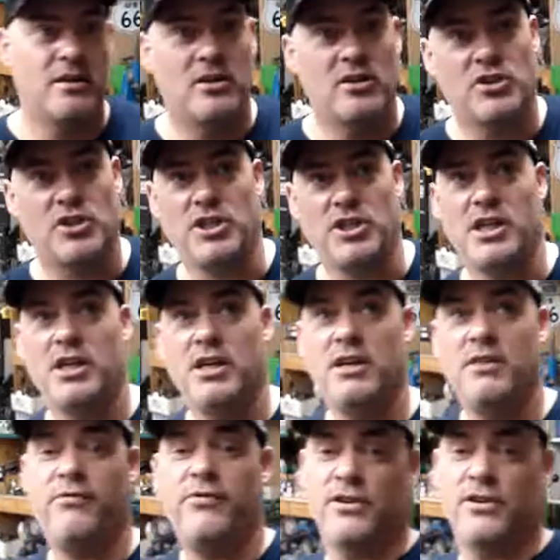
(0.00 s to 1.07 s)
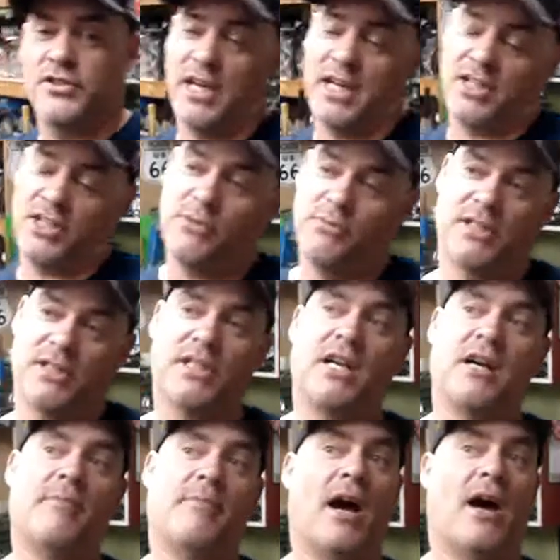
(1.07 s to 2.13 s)
she feels like she wants to
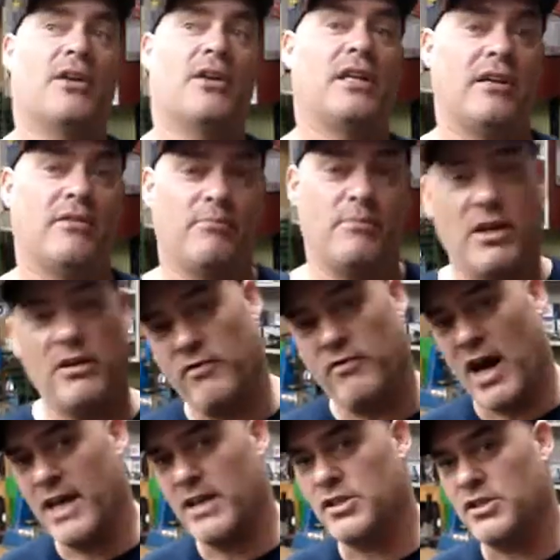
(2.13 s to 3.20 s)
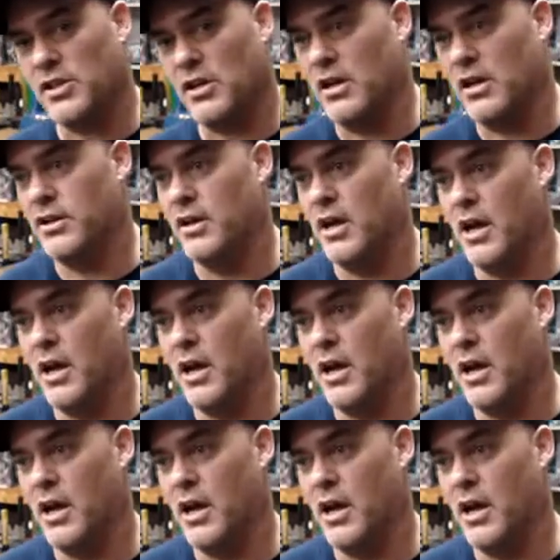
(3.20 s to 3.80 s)
come out and give me advice on